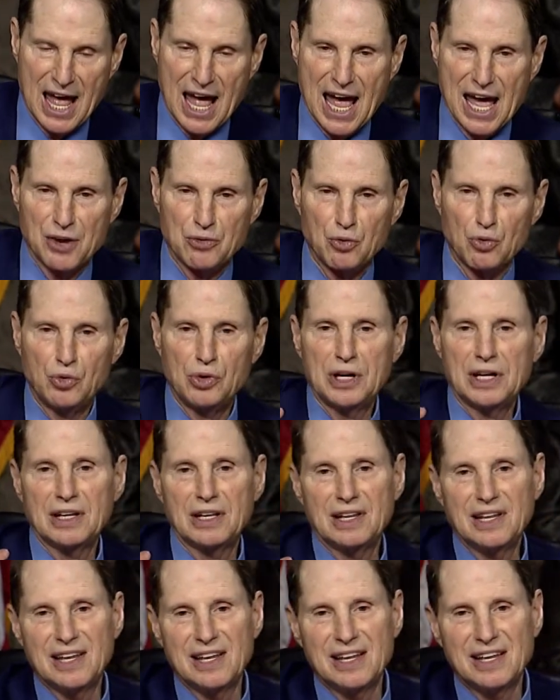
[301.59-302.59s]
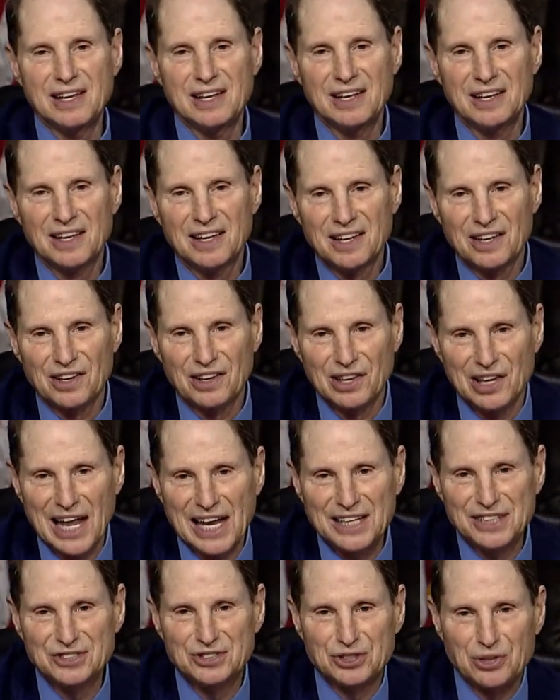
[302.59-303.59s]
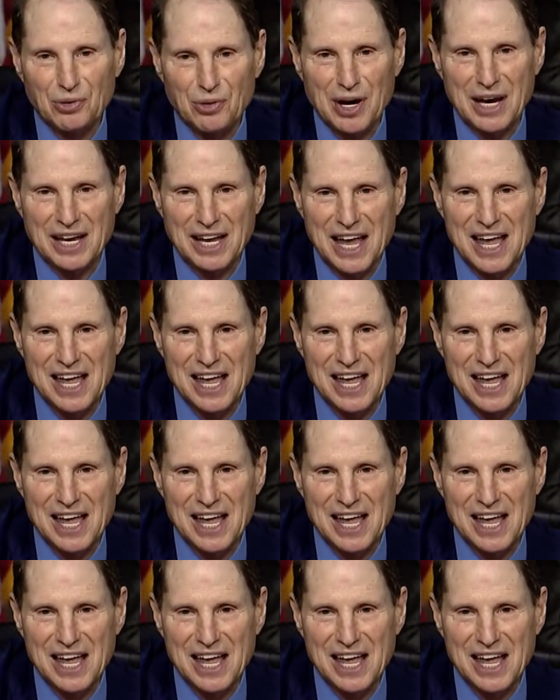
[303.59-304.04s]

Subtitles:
and really lasering